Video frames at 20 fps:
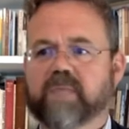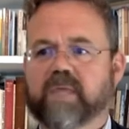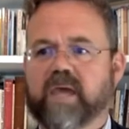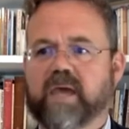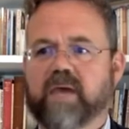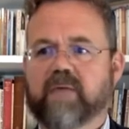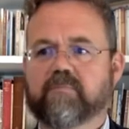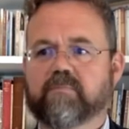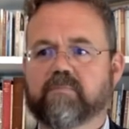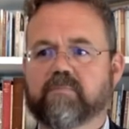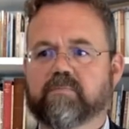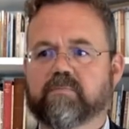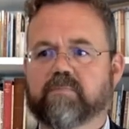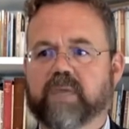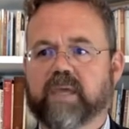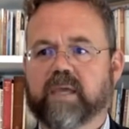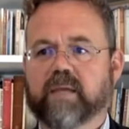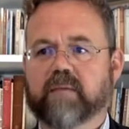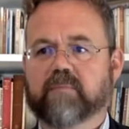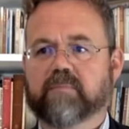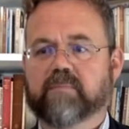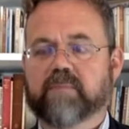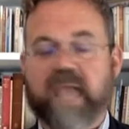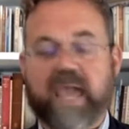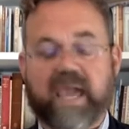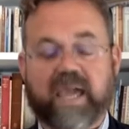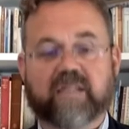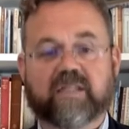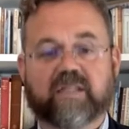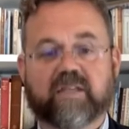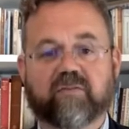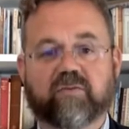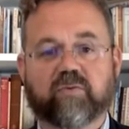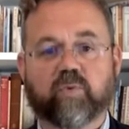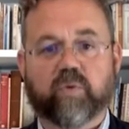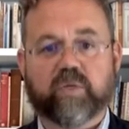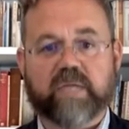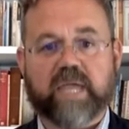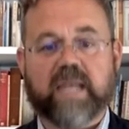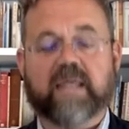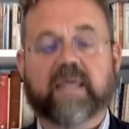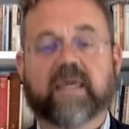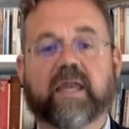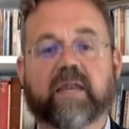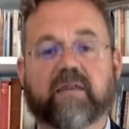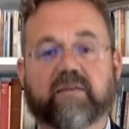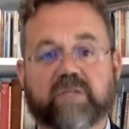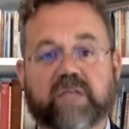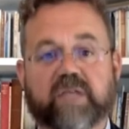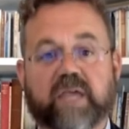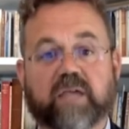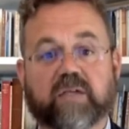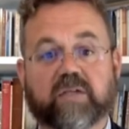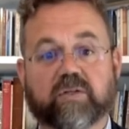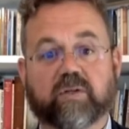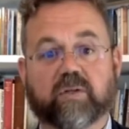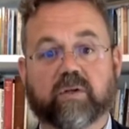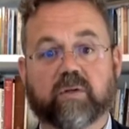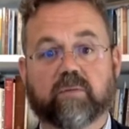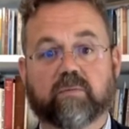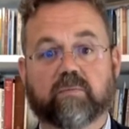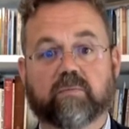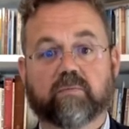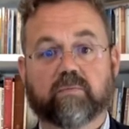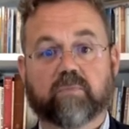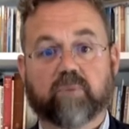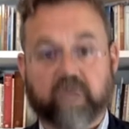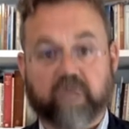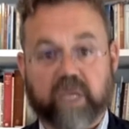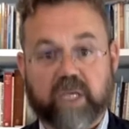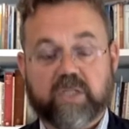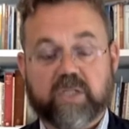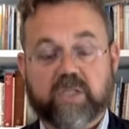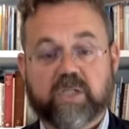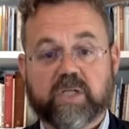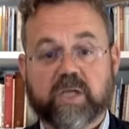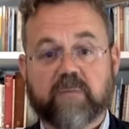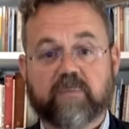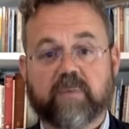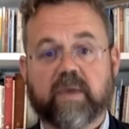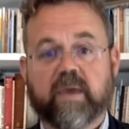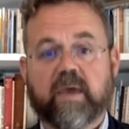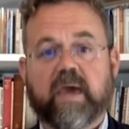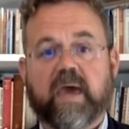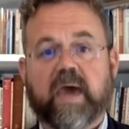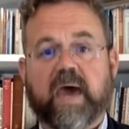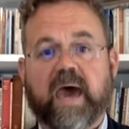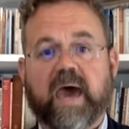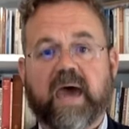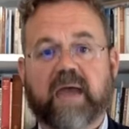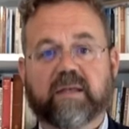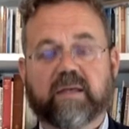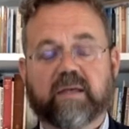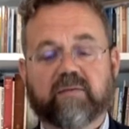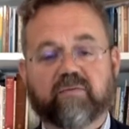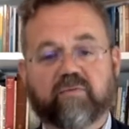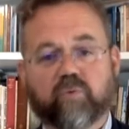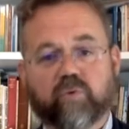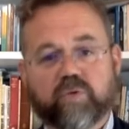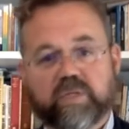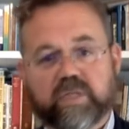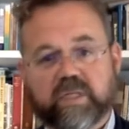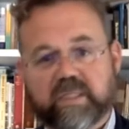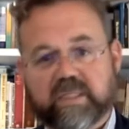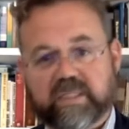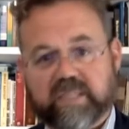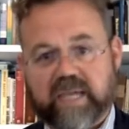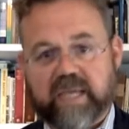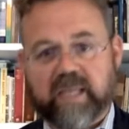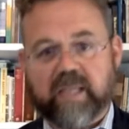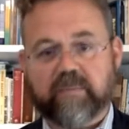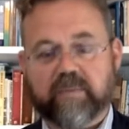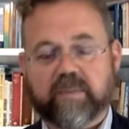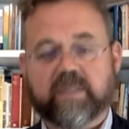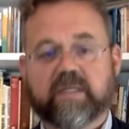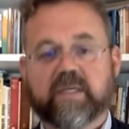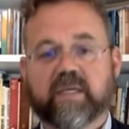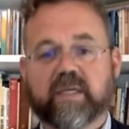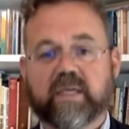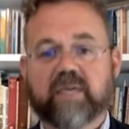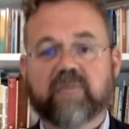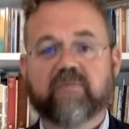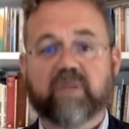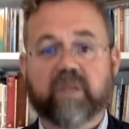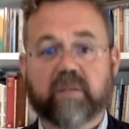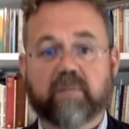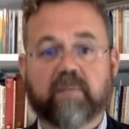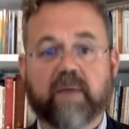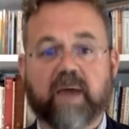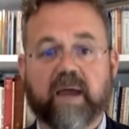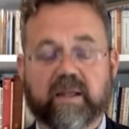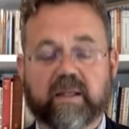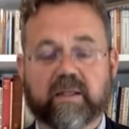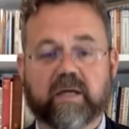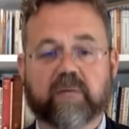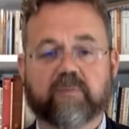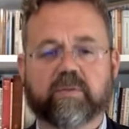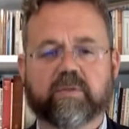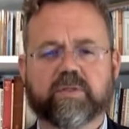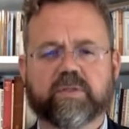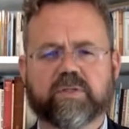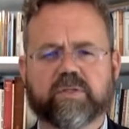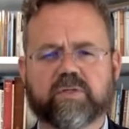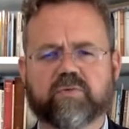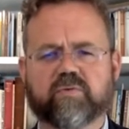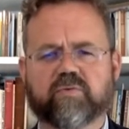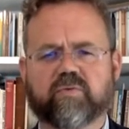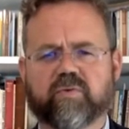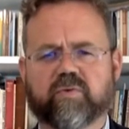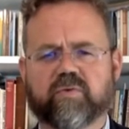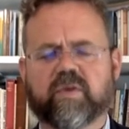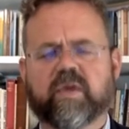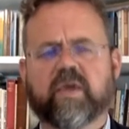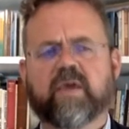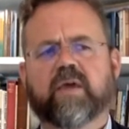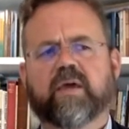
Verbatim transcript: um, being negative towards any kind of sexual relationship and enforcing celibacy even in married couples and so forth.